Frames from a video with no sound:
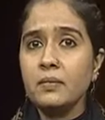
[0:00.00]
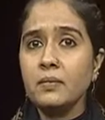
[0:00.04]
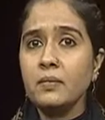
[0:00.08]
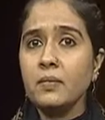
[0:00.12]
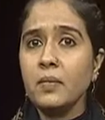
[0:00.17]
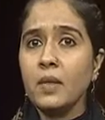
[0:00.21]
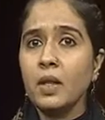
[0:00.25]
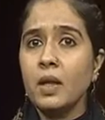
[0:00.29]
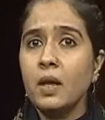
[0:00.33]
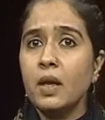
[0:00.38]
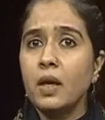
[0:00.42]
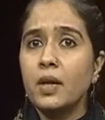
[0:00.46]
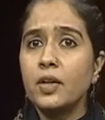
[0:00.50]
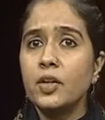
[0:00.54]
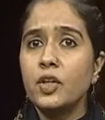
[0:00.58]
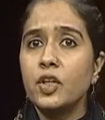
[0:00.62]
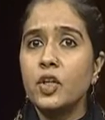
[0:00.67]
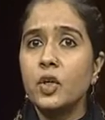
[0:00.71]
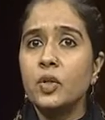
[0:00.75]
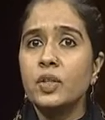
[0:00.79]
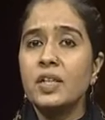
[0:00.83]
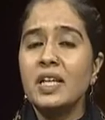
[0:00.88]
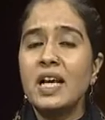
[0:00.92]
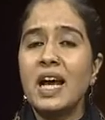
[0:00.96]
uh, you
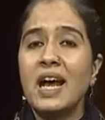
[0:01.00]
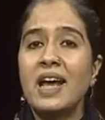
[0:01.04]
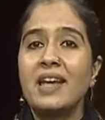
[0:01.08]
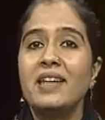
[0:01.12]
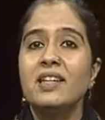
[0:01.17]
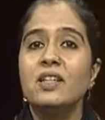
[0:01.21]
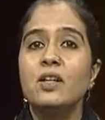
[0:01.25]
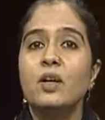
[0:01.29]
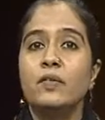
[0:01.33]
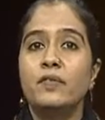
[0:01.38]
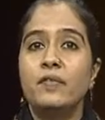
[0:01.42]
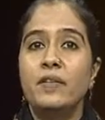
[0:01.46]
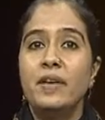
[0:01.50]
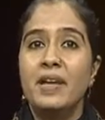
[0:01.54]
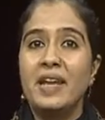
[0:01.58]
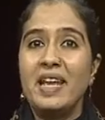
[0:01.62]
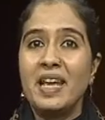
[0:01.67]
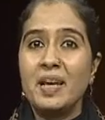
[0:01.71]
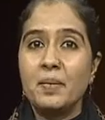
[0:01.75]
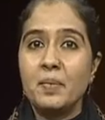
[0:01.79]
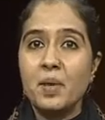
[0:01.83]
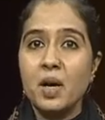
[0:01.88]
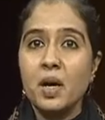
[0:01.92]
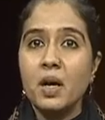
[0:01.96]
know the idea of
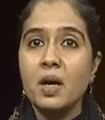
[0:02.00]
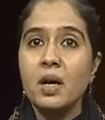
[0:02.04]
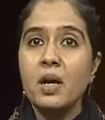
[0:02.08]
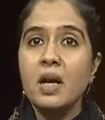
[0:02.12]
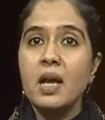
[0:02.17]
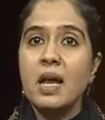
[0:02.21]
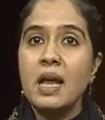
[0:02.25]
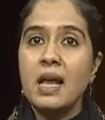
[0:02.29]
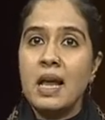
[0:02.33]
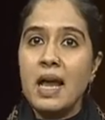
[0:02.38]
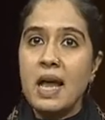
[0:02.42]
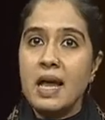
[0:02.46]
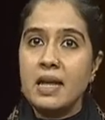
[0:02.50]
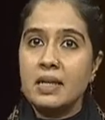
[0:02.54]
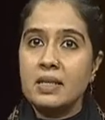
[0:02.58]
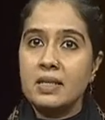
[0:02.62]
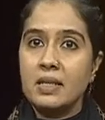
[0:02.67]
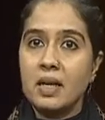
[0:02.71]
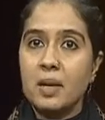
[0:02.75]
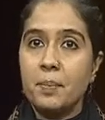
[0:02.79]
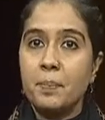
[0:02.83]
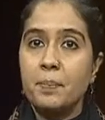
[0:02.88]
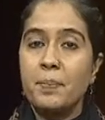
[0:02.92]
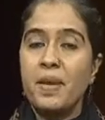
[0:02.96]
labor
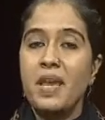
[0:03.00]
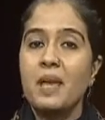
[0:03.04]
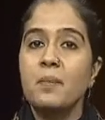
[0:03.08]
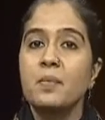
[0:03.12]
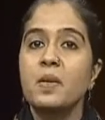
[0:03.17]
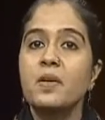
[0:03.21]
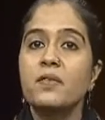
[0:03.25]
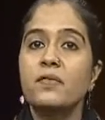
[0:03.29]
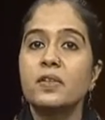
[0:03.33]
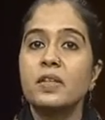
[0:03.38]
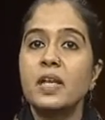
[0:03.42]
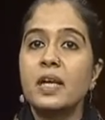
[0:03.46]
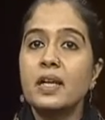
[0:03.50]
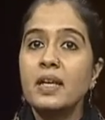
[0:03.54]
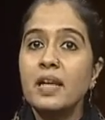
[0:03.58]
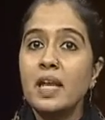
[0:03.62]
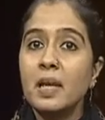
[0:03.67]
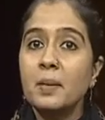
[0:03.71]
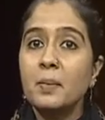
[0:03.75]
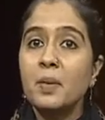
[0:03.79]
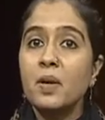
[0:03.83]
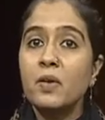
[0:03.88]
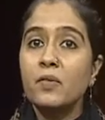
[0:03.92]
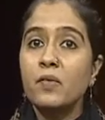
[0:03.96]
and a payment for that
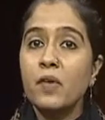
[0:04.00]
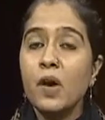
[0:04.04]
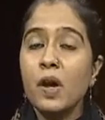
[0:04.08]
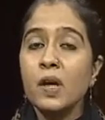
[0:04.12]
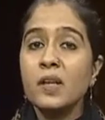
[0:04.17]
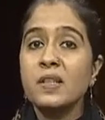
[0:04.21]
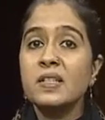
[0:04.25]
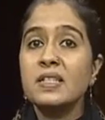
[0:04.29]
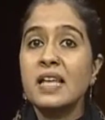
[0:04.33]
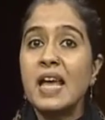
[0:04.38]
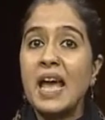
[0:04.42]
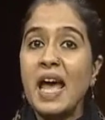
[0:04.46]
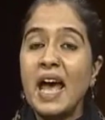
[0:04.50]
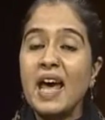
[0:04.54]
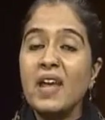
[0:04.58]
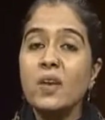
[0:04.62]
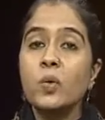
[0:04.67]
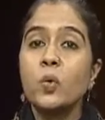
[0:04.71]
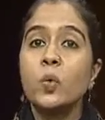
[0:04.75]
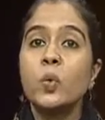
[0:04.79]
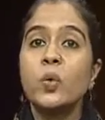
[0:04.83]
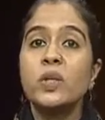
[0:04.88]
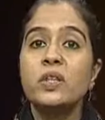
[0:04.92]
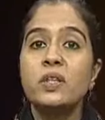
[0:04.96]
labor works
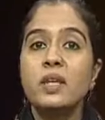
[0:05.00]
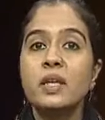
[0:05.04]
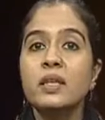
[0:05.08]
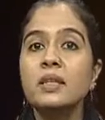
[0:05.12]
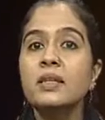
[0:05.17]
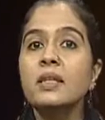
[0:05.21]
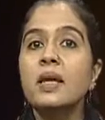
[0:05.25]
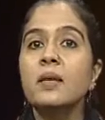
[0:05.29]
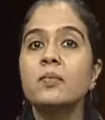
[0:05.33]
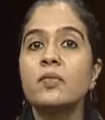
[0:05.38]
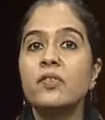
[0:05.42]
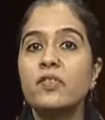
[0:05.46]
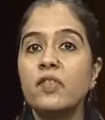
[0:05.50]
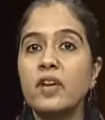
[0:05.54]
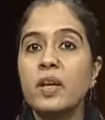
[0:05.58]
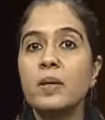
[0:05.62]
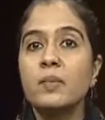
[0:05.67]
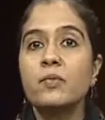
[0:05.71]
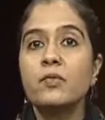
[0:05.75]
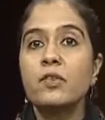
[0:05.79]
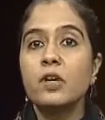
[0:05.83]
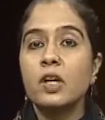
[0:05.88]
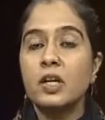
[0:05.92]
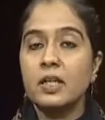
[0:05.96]
and within that
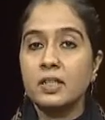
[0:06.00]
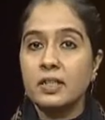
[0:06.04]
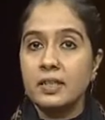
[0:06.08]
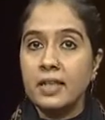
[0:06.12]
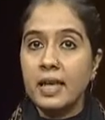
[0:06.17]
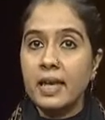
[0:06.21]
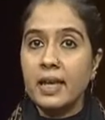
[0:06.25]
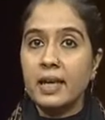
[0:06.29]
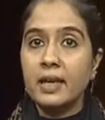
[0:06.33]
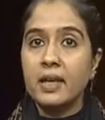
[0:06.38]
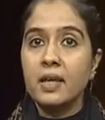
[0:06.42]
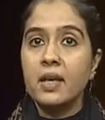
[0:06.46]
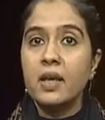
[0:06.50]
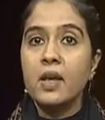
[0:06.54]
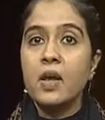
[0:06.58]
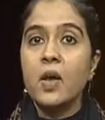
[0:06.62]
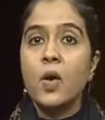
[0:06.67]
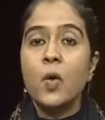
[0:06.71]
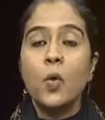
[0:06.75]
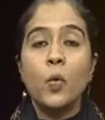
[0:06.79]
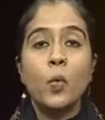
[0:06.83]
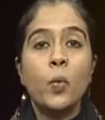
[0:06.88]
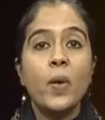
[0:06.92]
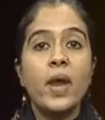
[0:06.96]
framework then
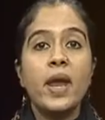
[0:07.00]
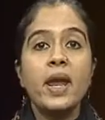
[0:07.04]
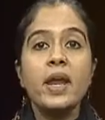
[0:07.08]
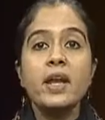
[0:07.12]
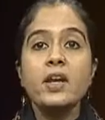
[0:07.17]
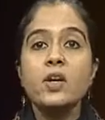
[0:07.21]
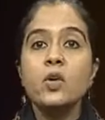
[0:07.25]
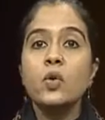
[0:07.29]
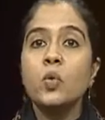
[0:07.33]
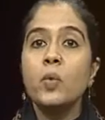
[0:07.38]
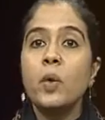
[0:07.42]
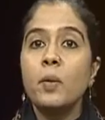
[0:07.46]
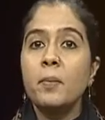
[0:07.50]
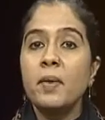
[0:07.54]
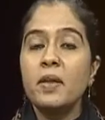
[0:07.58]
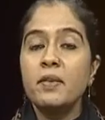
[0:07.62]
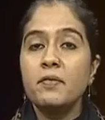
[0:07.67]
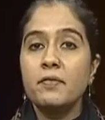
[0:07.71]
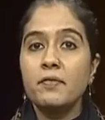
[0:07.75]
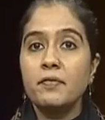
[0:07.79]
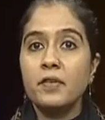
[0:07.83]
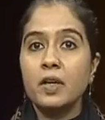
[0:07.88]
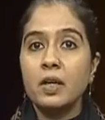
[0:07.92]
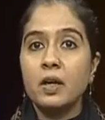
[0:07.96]
where do
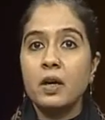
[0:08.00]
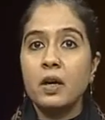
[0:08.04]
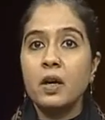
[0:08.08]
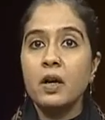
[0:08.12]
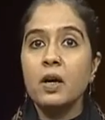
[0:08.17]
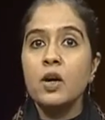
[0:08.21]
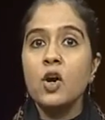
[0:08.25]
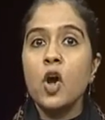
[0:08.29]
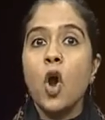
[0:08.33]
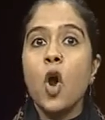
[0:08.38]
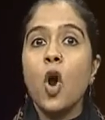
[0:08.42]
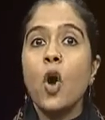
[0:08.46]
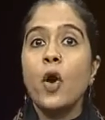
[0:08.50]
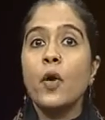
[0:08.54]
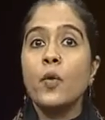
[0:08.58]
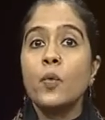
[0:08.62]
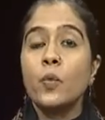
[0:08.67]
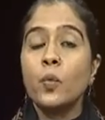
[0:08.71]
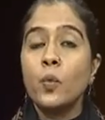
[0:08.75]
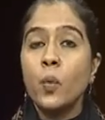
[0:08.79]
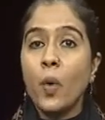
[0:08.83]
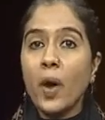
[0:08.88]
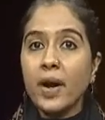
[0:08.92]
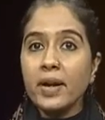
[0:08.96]
women figure, or
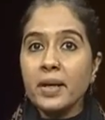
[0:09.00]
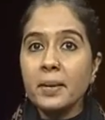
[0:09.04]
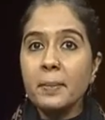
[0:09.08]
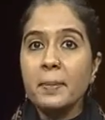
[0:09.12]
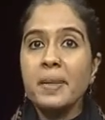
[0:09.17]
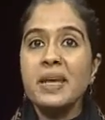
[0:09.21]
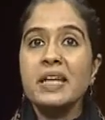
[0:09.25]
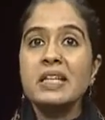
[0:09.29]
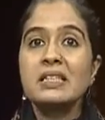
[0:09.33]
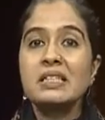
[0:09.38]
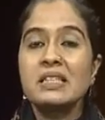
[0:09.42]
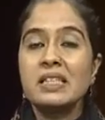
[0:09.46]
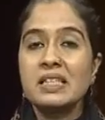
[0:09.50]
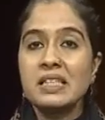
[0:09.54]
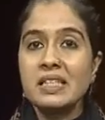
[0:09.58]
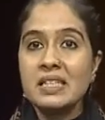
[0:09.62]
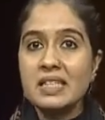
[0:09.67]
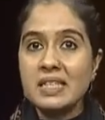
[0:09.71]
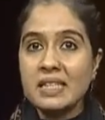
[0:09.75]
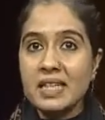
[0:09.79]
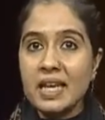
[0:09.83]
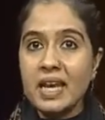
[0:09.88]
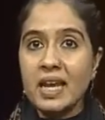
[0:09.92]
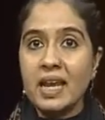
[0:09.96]
what makes us
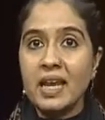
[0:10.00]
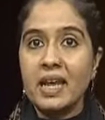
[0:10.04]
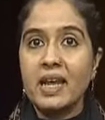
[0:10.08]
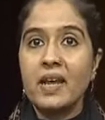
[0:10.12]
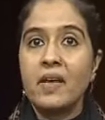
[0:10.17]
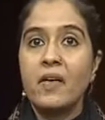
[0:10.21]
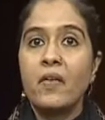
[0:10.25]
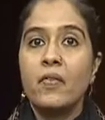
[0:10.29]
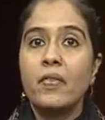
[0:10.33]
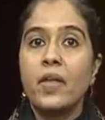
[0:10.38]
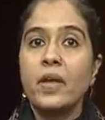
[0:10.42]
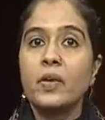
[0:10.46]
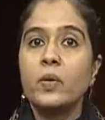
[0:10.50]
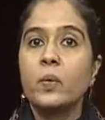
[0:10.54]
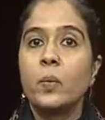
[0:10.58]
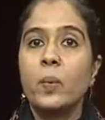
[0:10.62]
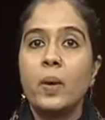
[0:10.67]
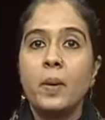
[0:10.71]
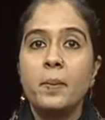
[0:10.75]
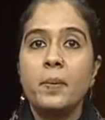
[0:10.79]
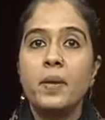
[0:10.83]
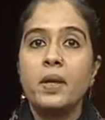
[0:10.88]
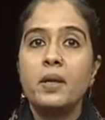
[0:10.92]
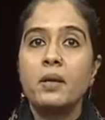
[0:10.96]
say that
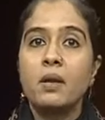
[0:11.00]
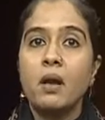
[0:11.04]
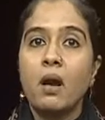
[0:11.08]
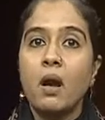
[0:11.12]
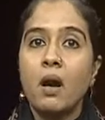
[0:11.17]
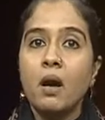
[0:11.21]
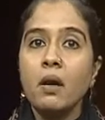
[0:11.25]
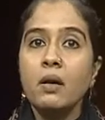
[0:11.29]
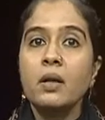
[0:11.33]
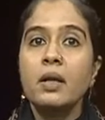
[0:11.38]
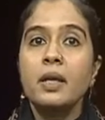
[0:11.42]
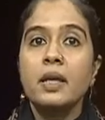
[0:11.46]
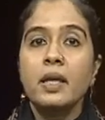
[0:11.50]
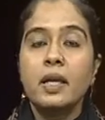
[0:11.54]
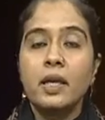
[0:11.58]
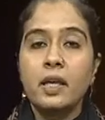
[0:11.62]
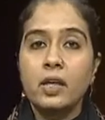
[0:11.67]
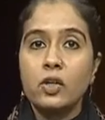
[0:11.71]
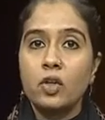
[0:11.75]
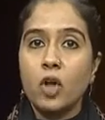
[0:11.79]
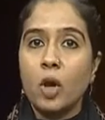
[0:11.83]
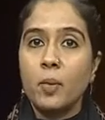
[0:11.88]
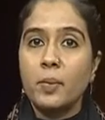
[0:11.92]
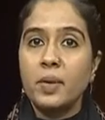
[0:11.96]
women are
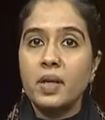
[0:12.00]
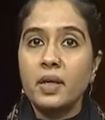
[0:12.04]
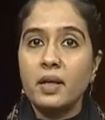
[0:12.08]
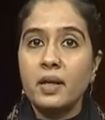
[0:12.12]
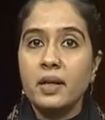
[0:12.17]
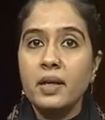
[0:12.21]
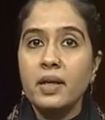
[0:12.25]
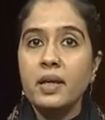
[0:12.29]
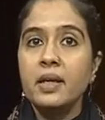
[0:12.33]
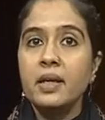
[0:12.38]
economically